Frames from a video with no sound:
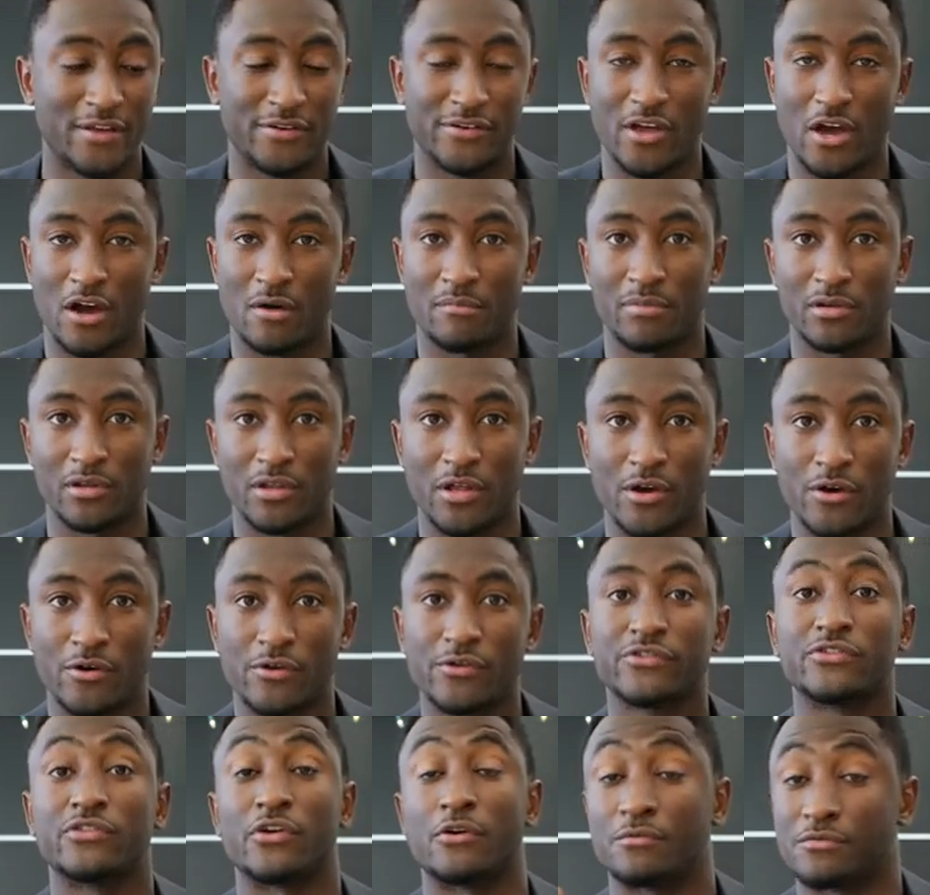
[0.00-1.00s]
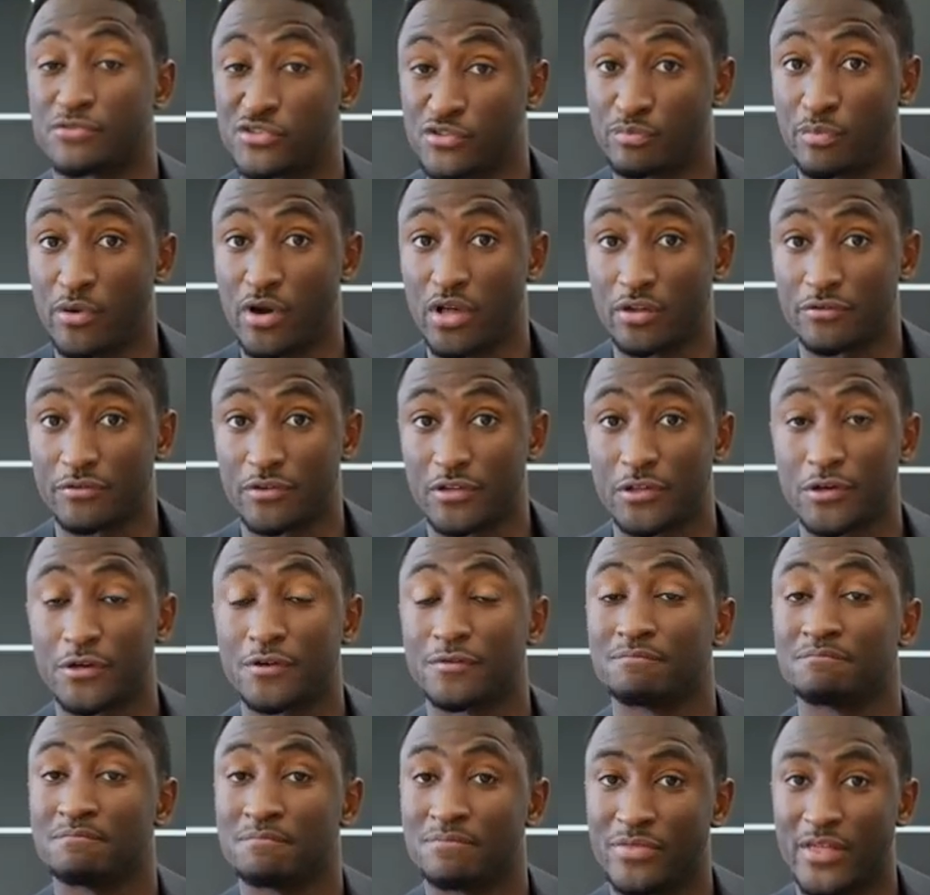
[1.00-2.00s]
down below, so spoiler
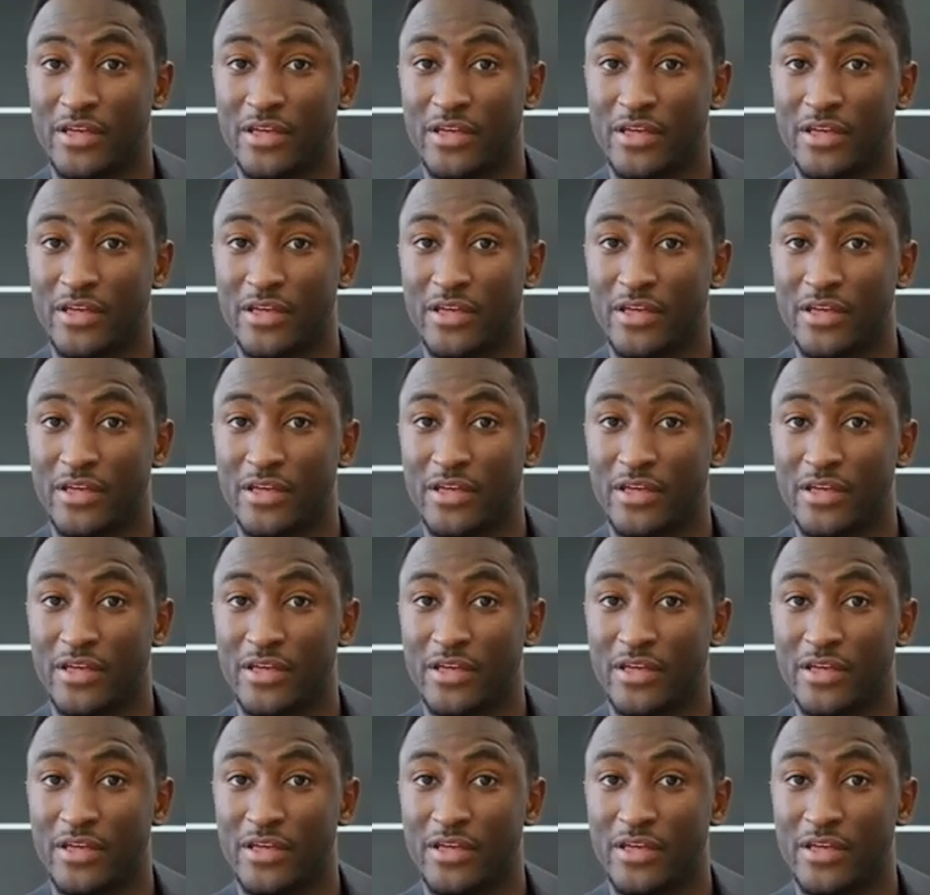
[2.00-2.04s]
alert,